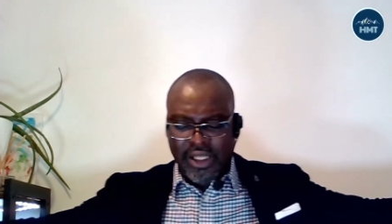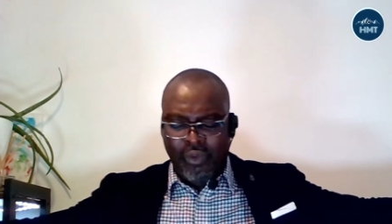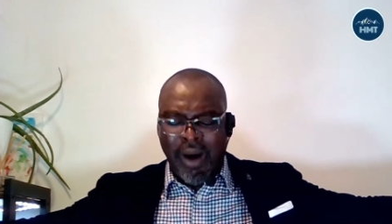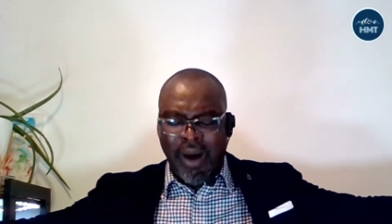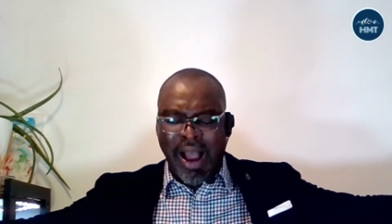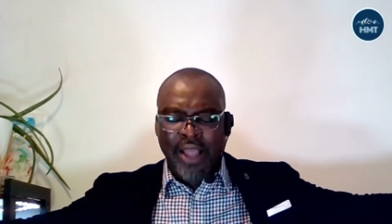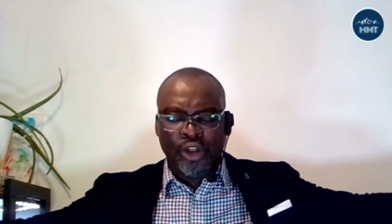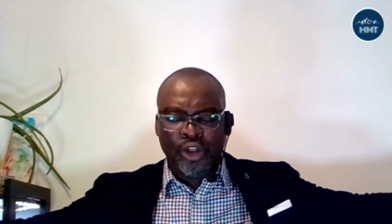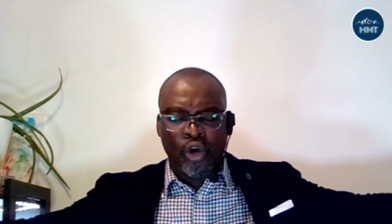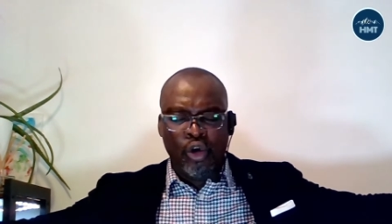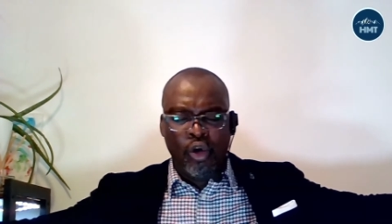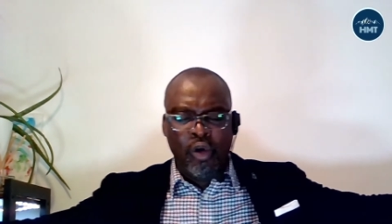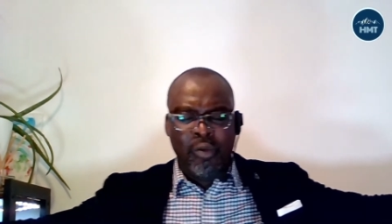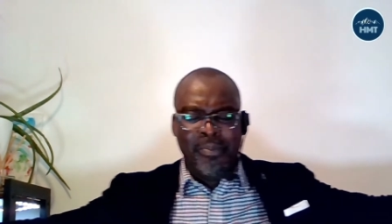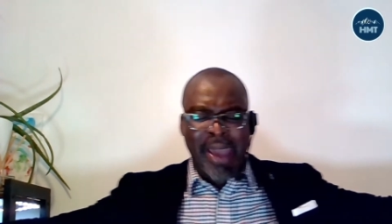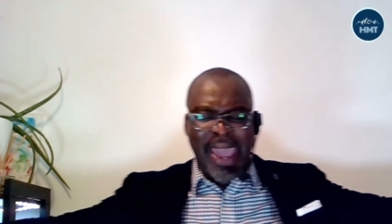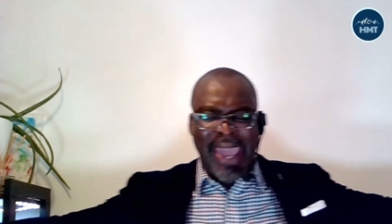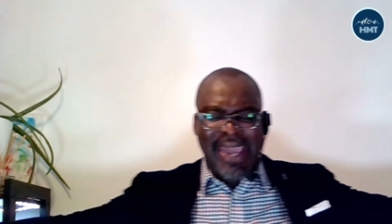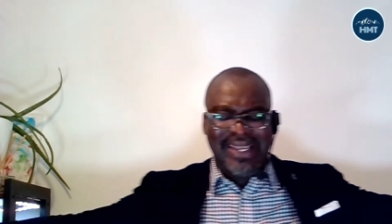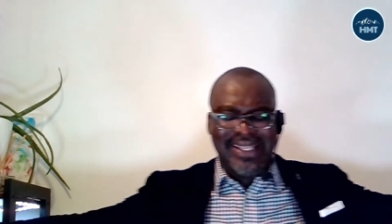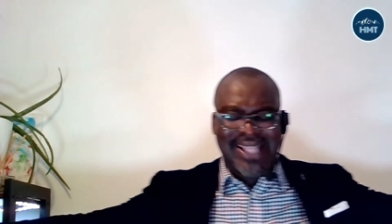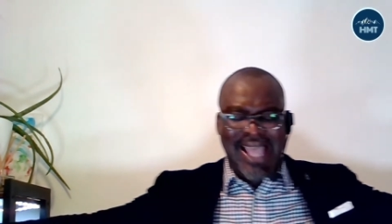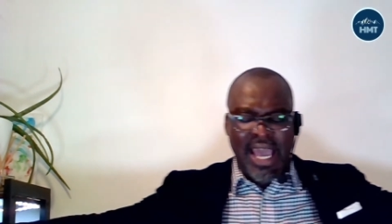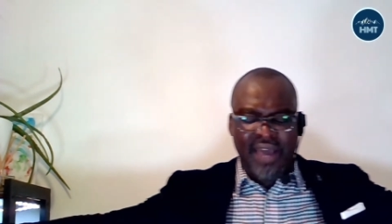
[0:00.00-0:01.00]
one who
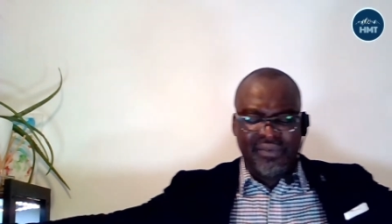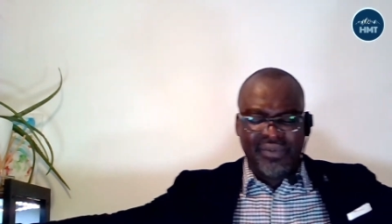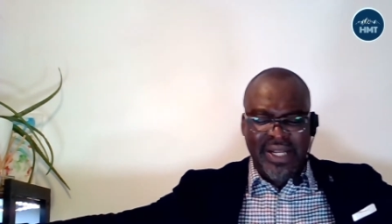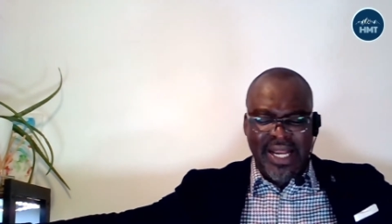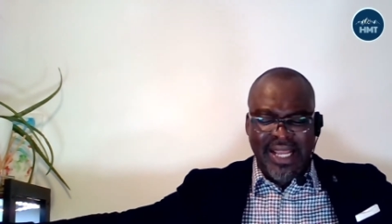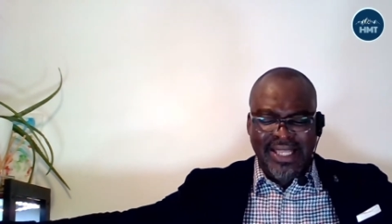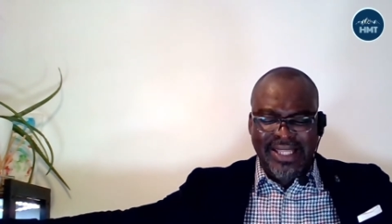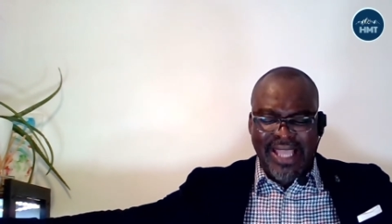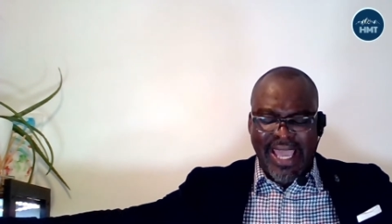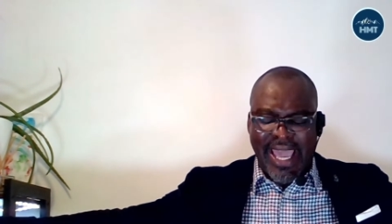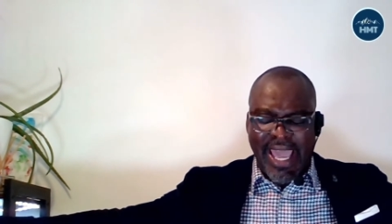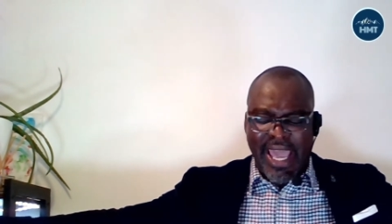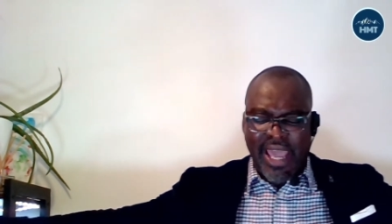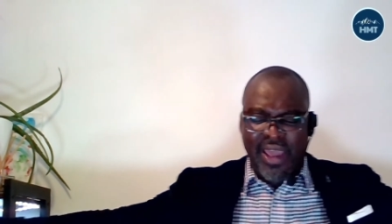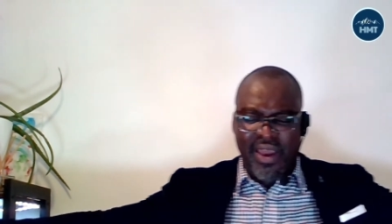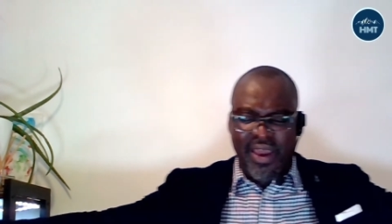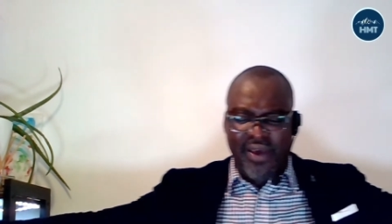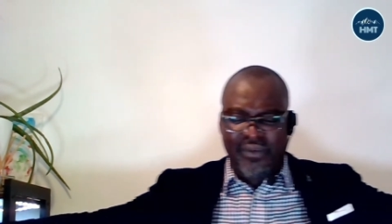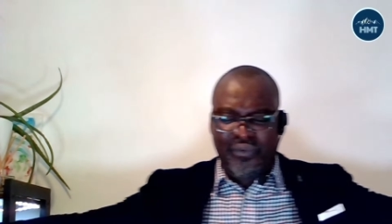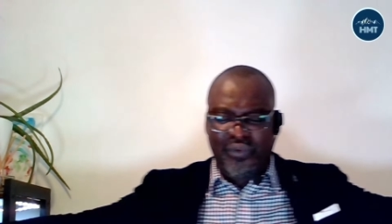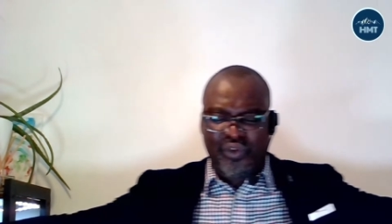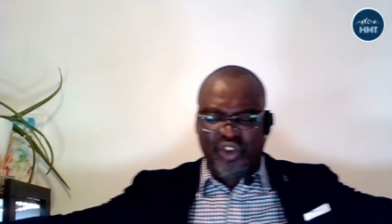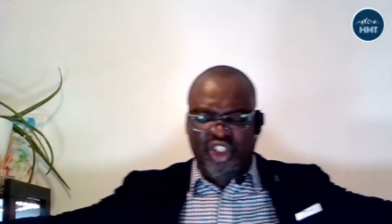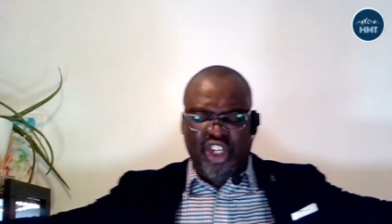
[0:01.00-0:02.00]
made heaven and
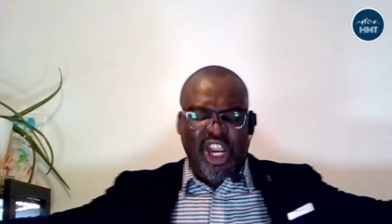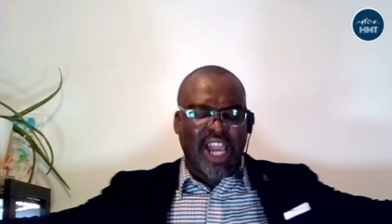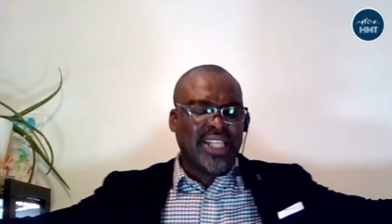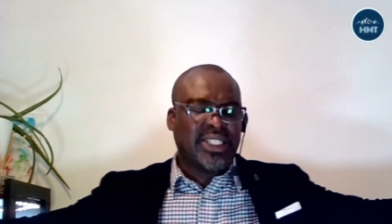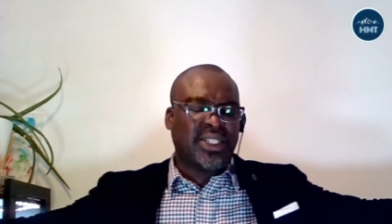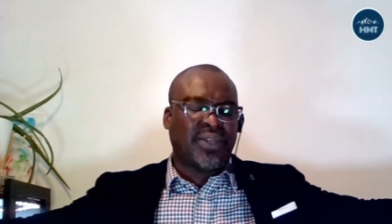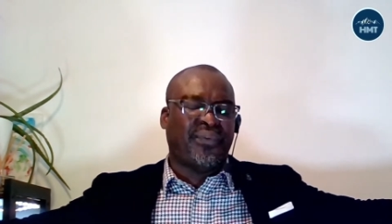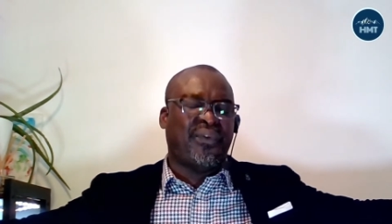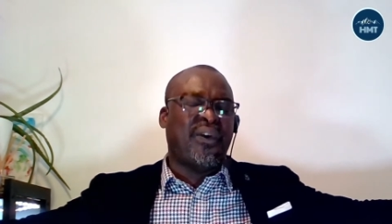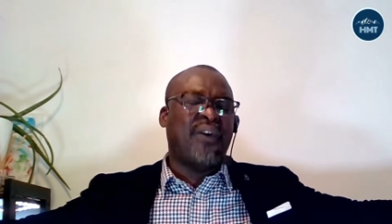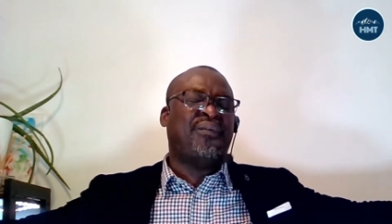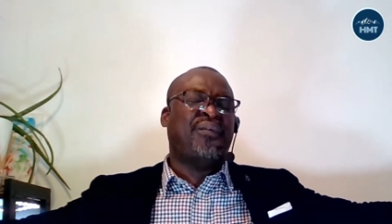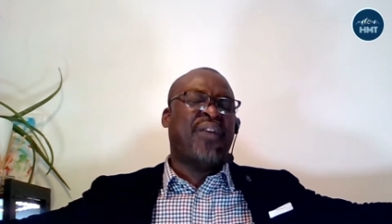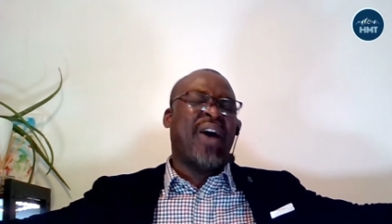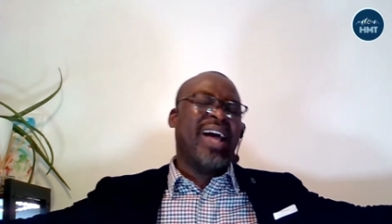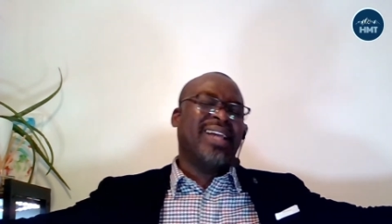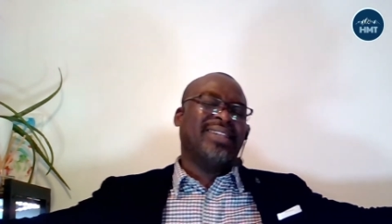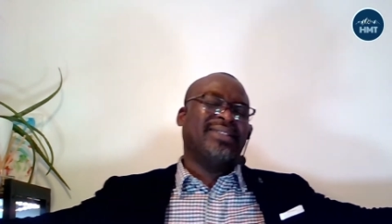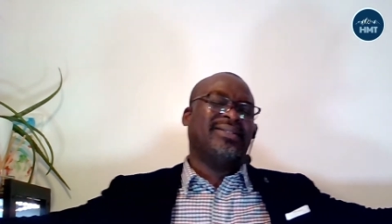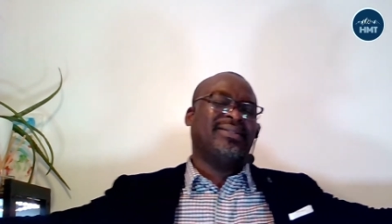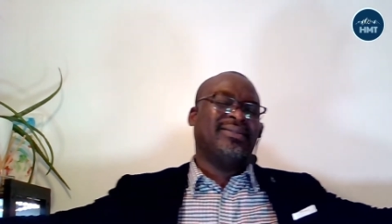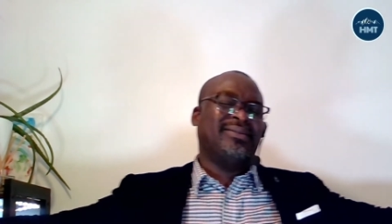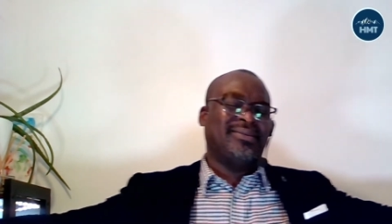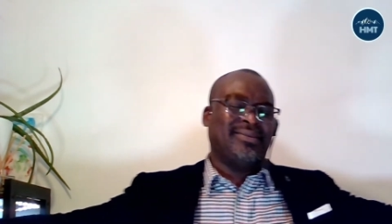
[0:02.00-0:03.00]
earth just for
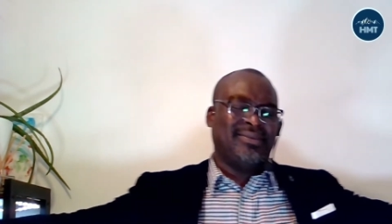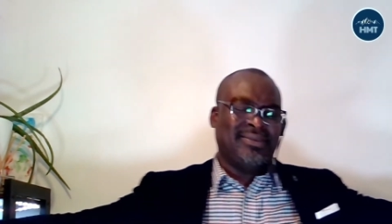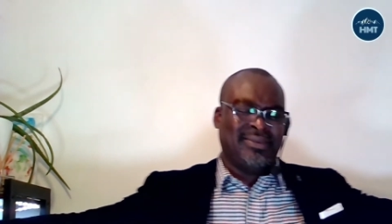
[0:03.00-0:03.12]
fun,